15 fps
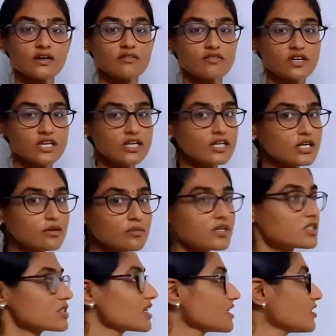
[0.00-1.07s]
We need to
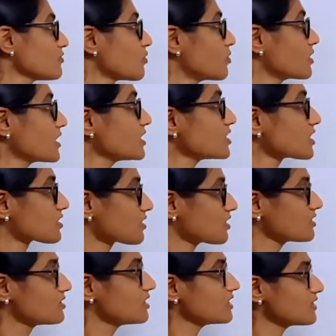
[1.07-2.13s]
measure the voltage across
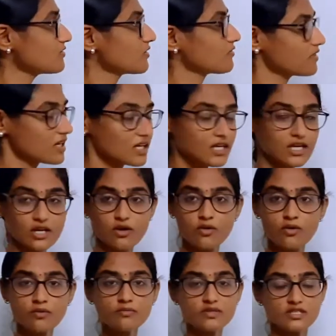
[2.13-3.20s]
this 50 kilo
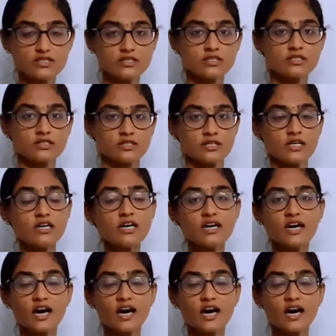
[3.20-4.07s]
ohm resistor,